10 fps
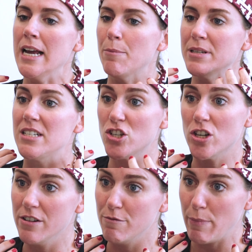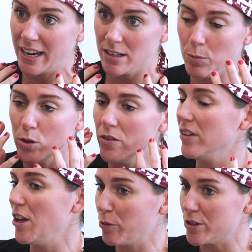position of mandible, the
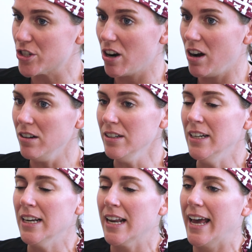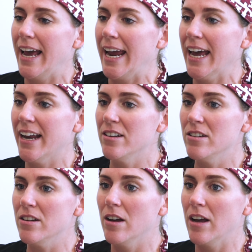lower jaw,
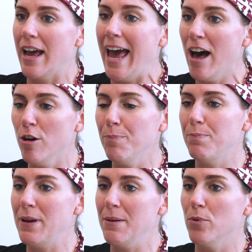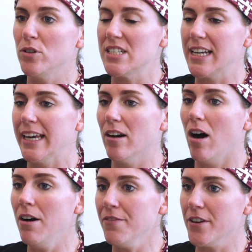and help people to get
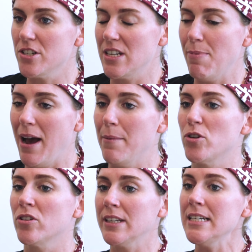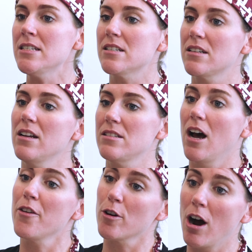off their CPAPs, or at least discuss
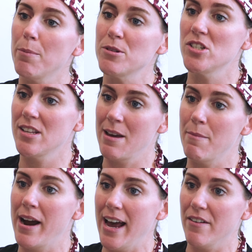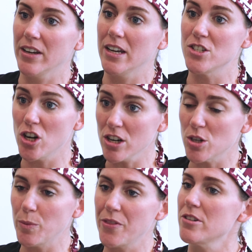other options that they might have in
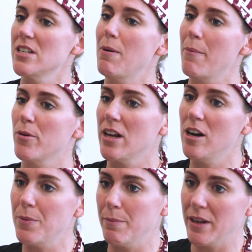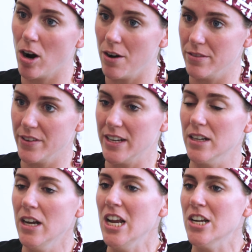conjunction with their CPAP, or to help them get off of it.
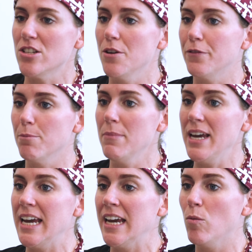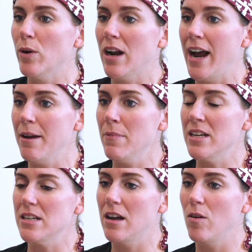So for me, when I'm
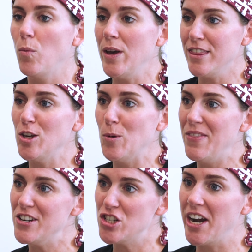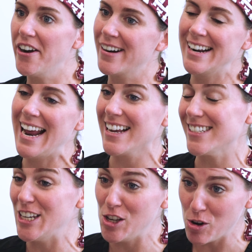with you in the chair and
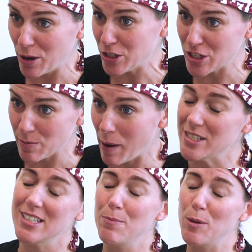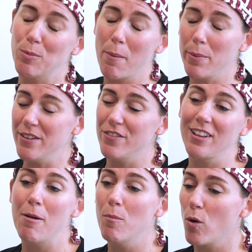asking you questions about sleep, you probably fill
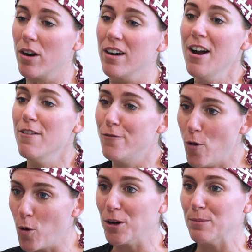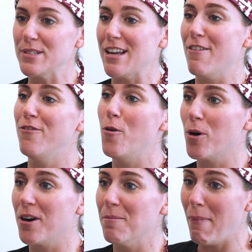out more forms
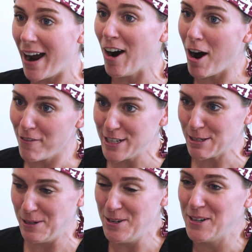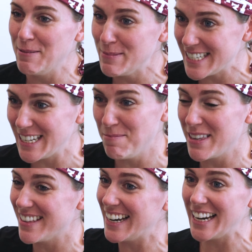for my office when you come to see me
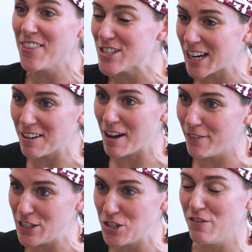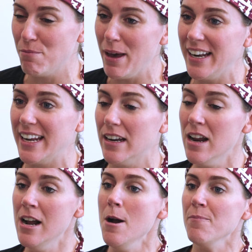than any other dental office you've been in.
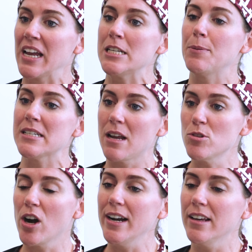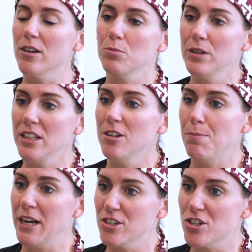It's because I'm trying to get a really good
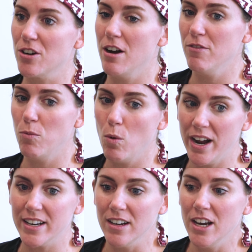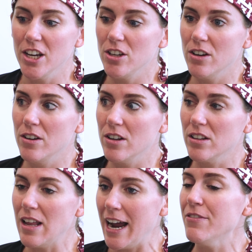picture of what
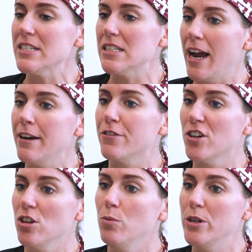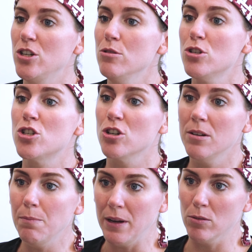life is like for you when you
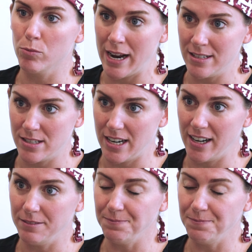should be resting.